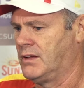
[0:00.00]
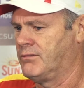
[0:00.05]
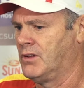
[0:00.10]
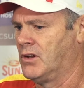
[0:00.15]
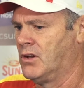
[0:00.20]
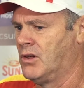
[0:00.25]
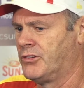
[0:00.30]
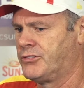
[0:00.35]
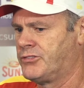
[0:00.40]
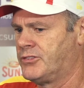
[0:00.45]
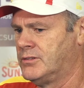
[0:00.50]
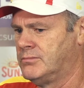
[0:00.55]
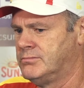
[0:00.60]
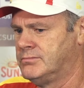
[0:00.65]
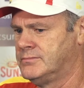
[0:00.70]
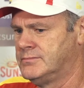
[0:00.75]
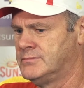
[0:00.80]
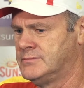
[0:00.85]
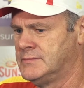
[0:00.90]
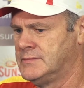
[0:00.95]
you'd be lost. If
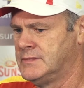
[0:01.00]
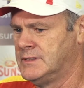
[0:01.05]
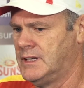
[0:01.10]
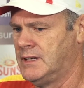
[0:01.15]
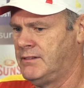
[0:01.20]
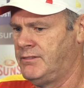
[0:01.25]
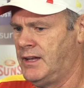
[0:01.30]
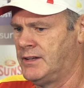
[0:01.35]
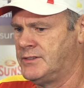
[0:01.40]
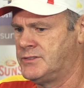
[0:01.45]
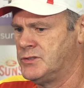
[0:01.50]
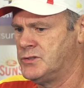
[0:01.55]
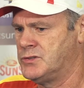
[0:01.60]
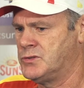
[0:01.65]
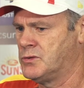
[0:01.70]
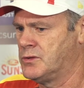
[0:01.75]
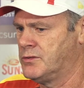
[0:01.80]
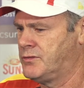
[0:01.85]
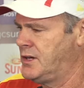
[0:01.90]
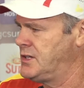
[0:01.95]
you had two
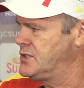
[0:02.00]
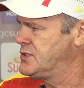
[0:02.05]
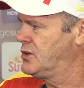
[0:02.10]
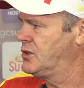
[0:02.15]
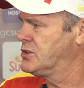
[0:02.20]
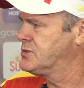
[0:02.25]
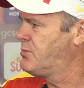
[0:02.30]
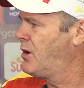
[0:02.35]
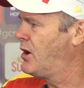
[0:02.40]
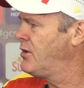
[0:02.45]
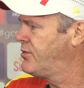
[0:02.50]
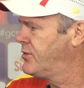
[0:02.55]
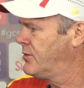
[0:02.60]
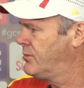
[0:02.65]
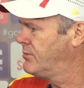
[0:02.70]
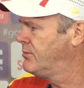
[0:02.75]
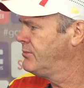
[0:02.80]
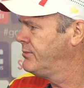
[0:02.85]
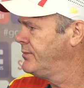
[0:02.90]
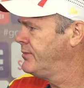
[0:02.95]
tall defenders, you lost both
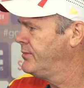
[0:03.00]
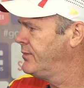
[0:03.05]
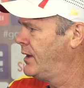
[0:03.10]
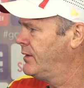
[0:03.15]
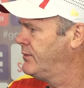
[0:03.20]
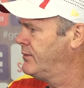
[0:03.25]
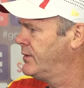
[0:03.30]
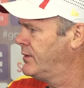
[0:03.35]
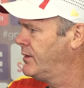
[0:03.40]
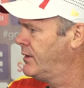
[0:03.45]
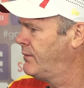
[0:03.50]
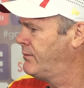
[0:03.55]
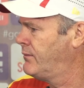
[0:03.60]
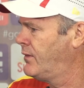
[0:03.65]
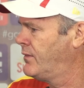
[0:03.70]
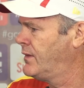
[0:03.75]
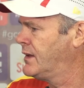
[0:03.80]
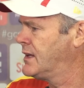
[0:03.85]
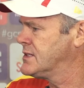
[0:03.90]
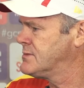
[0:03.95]
of them.
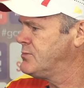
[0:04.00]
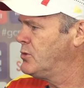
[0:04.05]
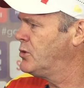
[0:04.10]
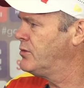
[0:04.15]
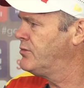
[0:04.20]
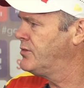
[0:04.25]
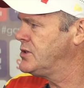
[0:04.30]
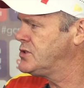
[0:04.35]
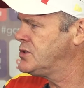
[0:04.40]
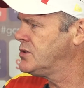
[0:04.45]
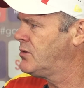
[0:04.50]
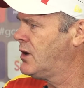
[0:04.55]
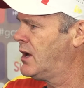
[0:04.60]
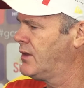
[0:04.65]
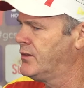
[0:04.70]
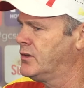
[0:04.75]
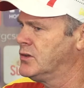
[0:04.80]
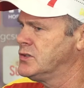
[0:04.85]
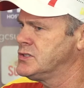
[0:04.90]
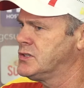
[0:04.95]
I think that's more of an issue
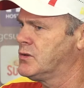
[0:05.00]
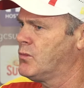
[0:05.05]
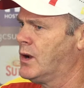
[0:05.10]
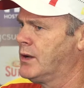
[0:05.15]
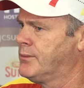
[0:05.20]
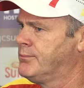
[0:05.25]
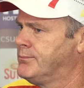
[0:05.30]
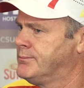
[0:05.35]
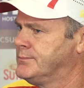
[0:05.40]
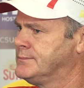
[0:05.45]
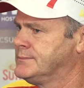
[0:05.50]
rather than losing one.